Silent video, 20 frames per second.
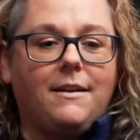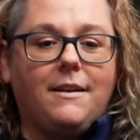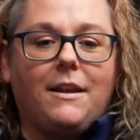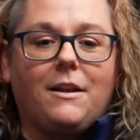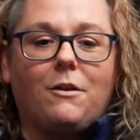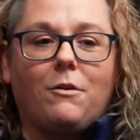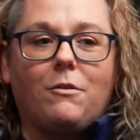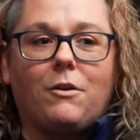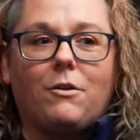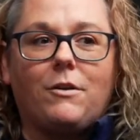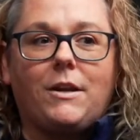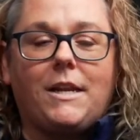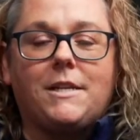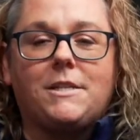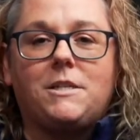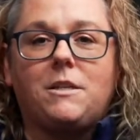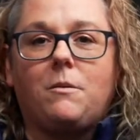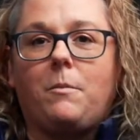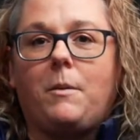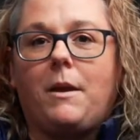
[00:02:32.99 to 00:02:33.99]
you know there
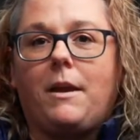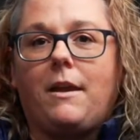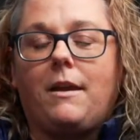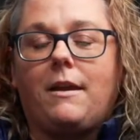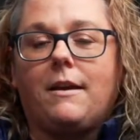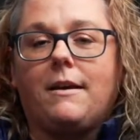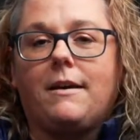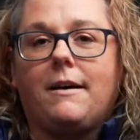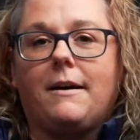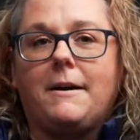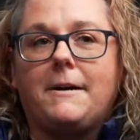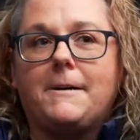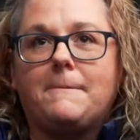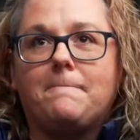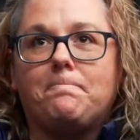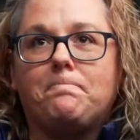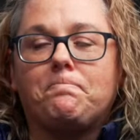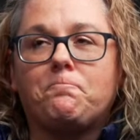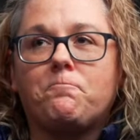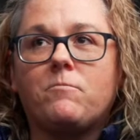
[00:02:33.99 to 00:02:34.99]
needed to be
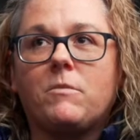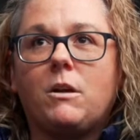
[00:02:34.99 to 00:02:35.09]
um,